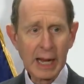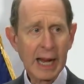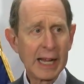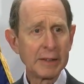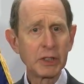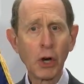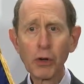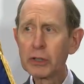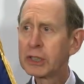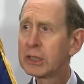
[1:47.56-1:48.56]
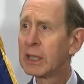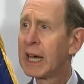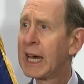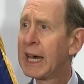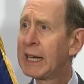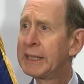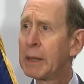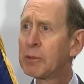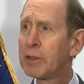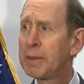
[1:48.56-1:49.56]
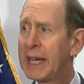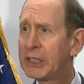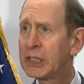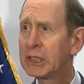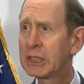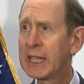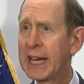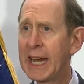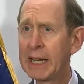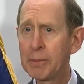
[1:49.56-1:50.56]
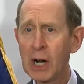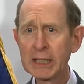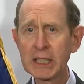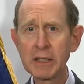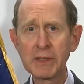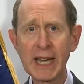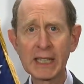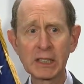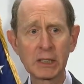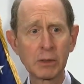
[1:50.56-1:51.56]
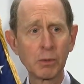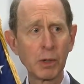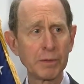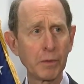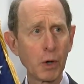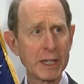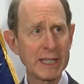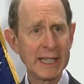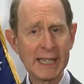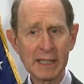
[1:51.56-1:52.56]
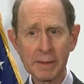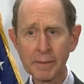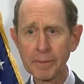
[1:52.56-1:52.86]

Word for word: Uh, total uh, number of patients that had positive tests were 14,